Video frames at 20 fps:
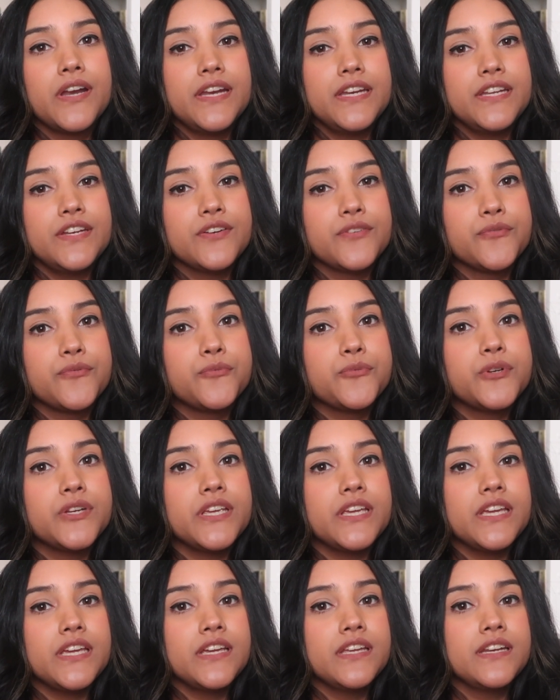I need to
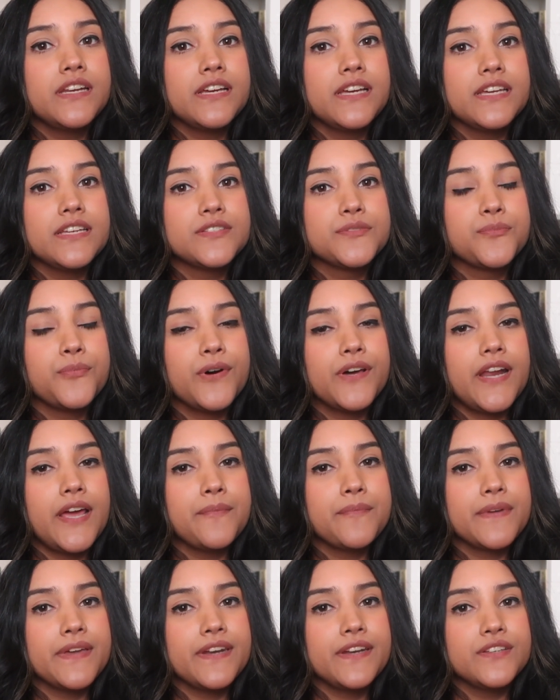read is one
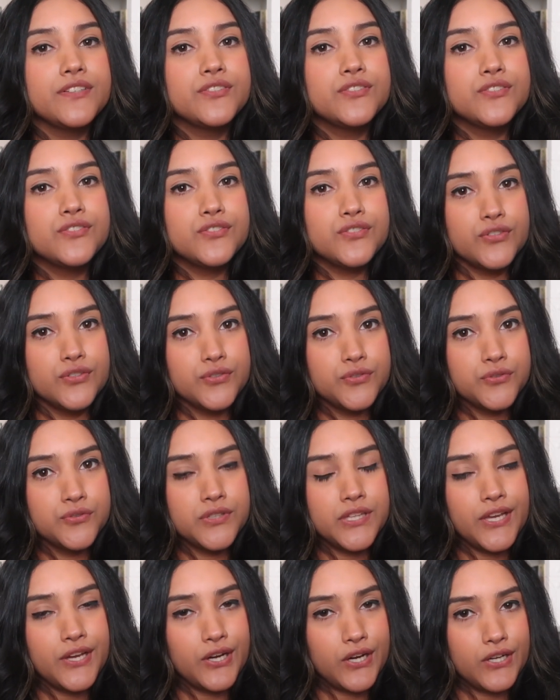I'm gonna sue
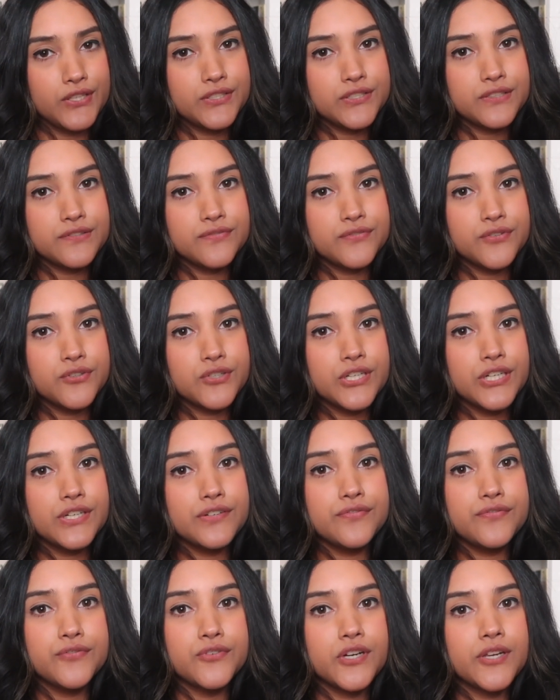the author
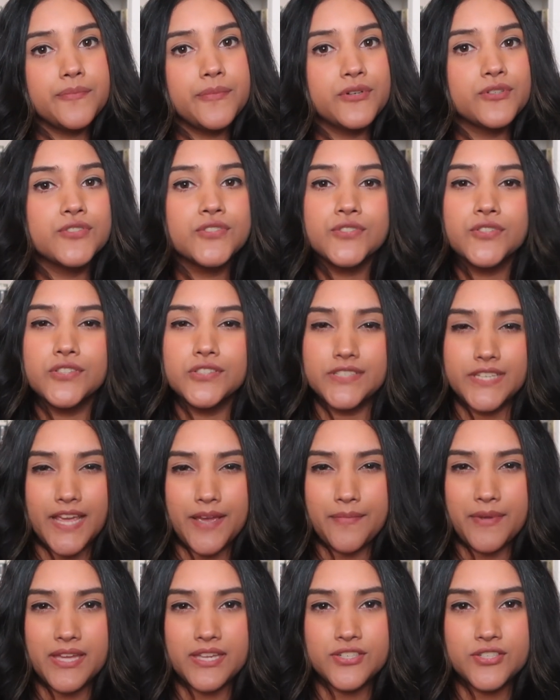for emotional
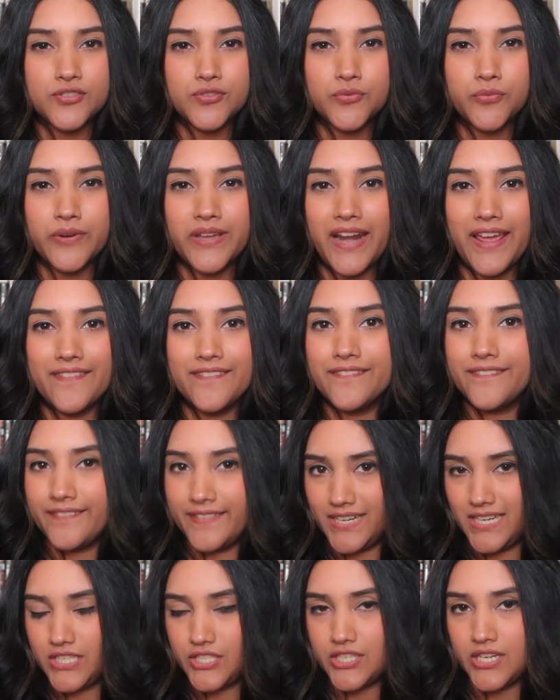damage when I
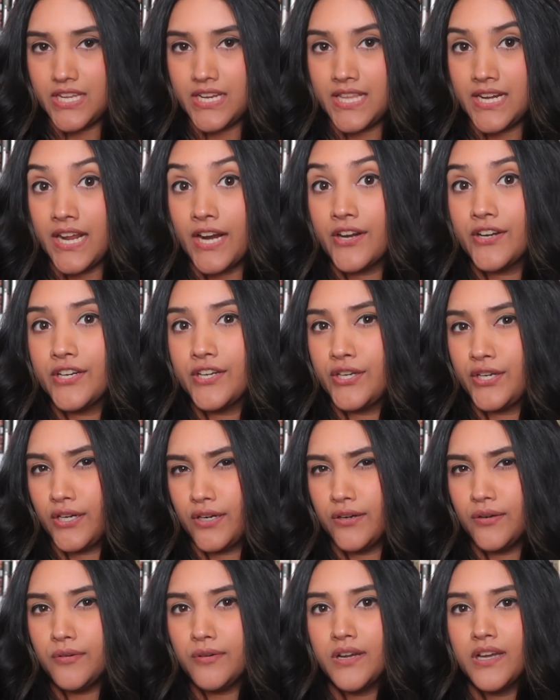finish it. And I already
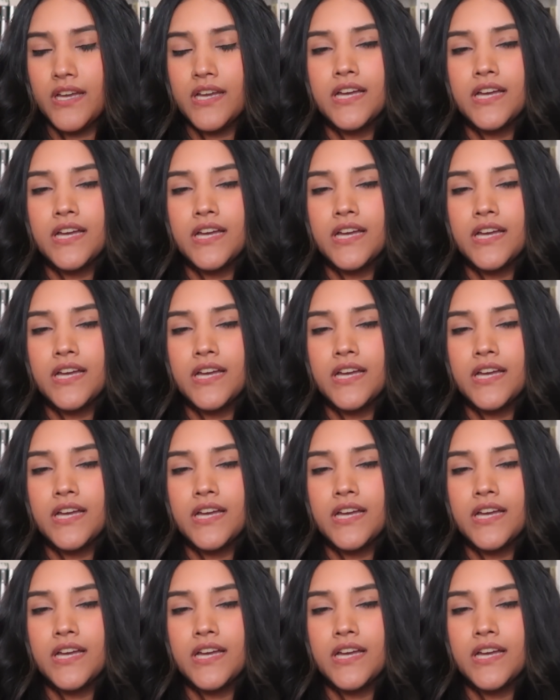know.